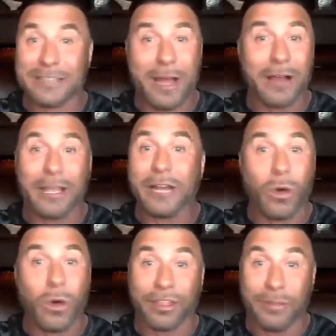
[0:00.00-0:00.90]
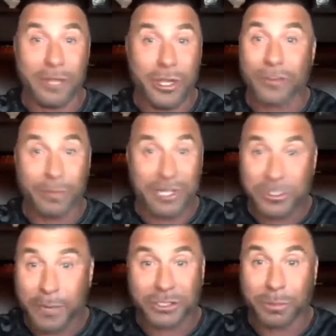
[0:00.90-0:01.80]
getting wealthy, you have to be a
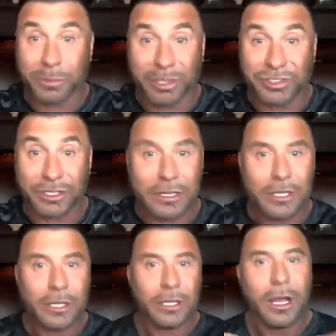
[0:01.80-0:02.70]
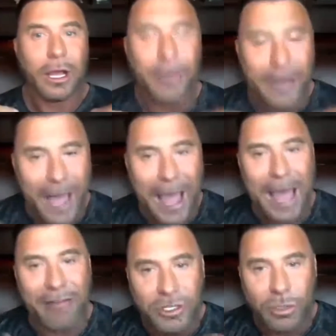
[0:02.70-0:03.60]
special person. I'm an
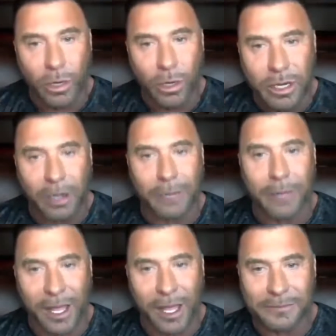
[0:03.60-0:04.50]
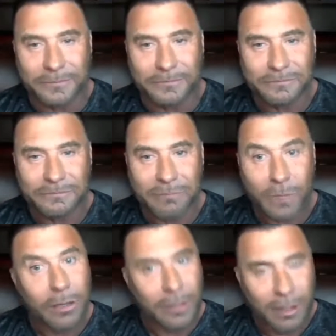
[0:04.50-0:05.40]
average, ordinary man.
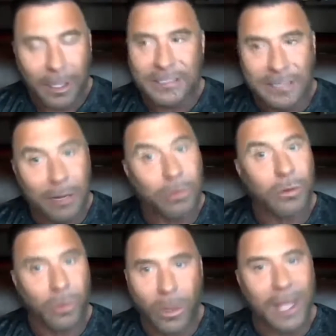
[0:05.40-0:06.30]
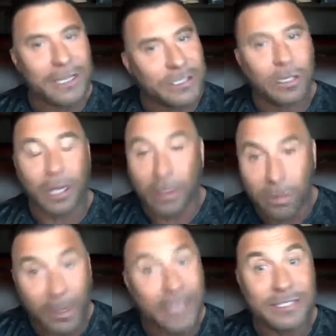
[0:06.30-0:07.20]
In some ways, a
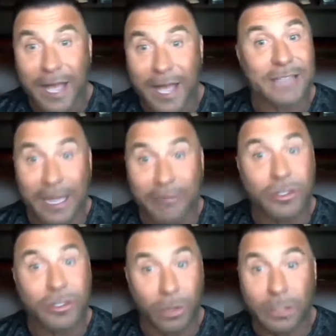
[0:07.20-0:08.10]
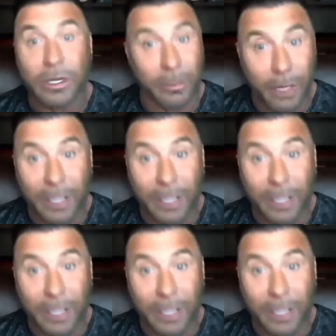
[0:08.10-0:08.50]
crazy ass average, ordinary man.